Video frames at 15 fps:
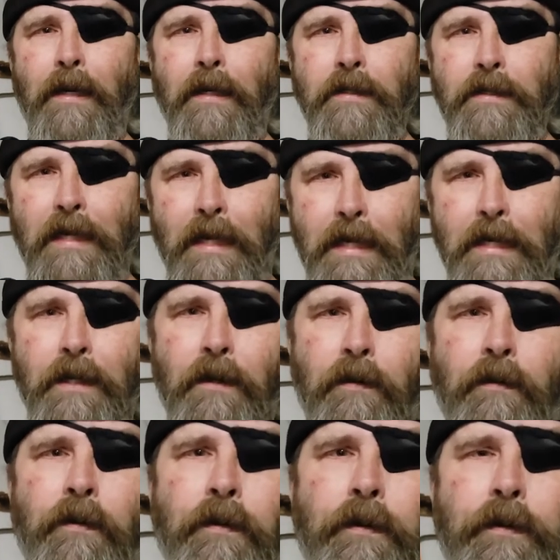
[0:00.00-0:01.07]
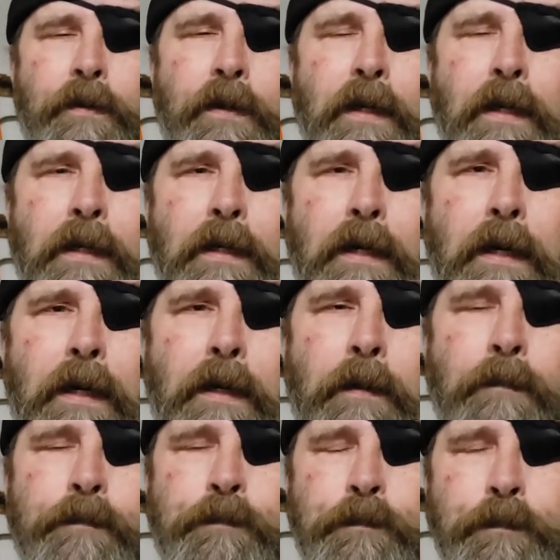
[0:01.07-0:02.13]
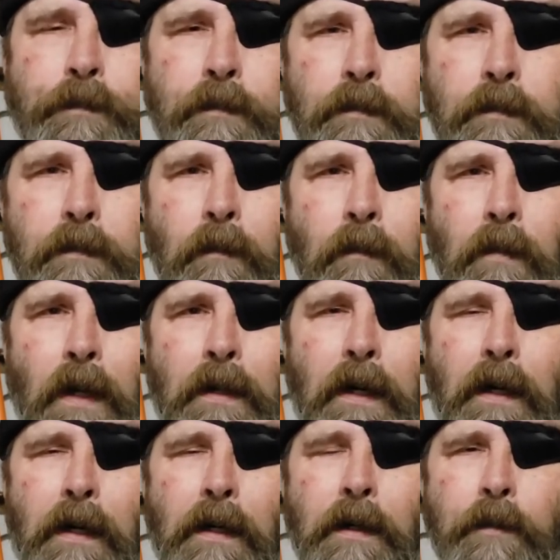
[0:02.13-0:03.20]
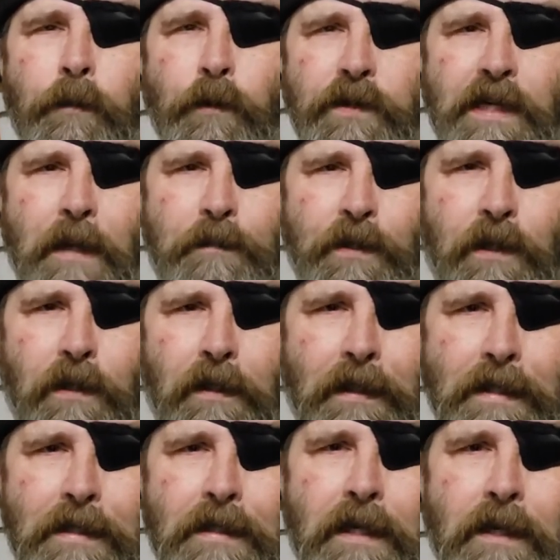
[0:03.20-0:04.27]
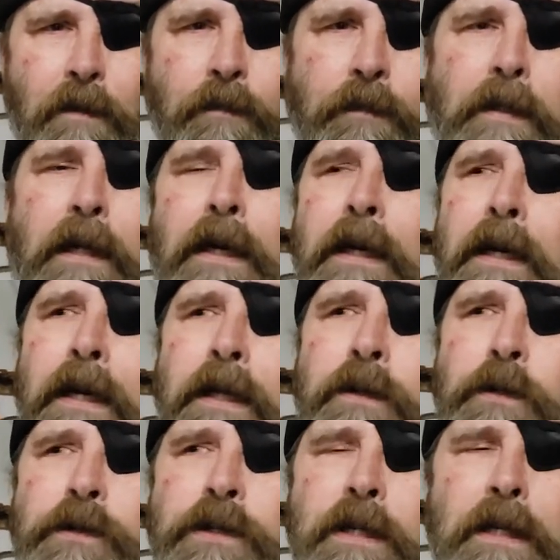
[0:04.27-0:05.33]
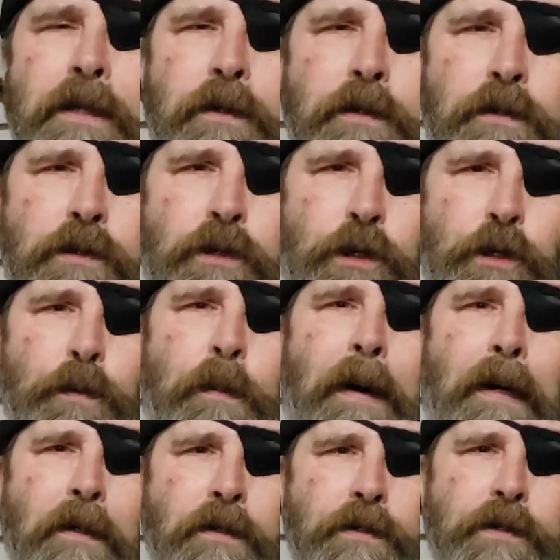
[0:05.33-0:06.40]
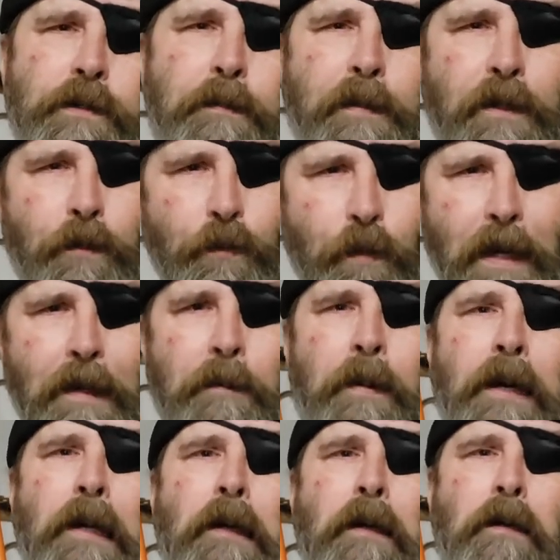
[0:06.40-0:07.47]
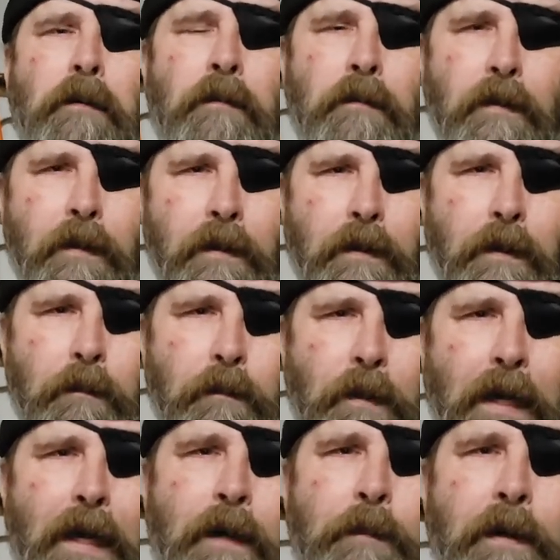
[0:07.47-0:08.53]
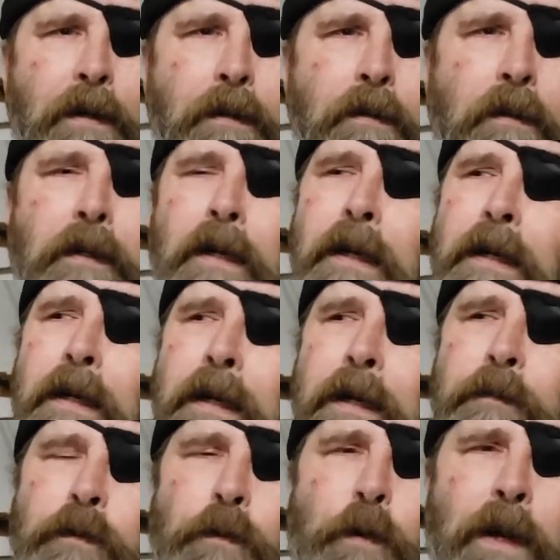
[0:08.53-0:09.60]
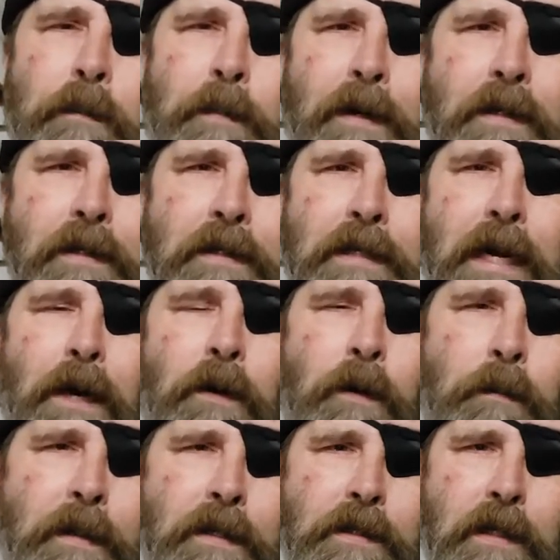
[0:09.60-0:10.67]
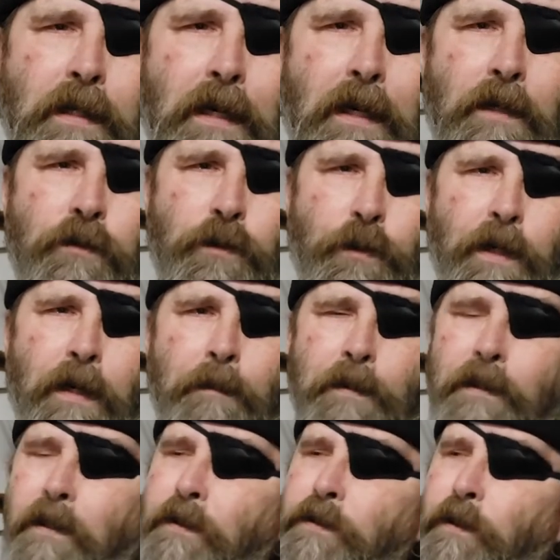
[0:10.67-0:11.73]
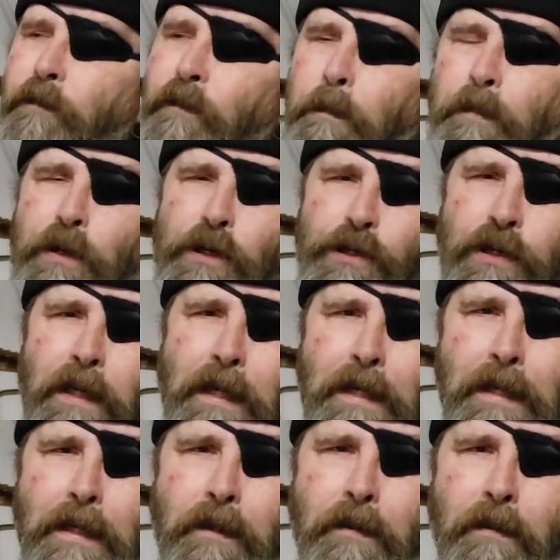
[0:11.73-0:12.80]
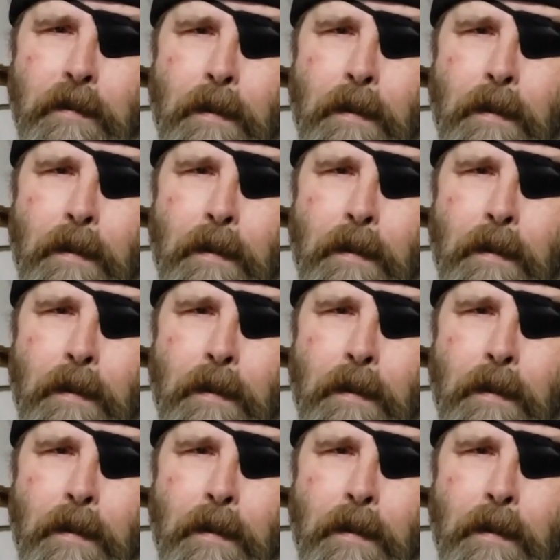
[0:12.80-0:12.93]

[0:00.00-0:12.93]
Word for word: is in the um, uh, receptacle itself. And you'll see there's two buttons. There'd be a red button and then a black button. If the red button's out, it means it got tripped. So if you push it in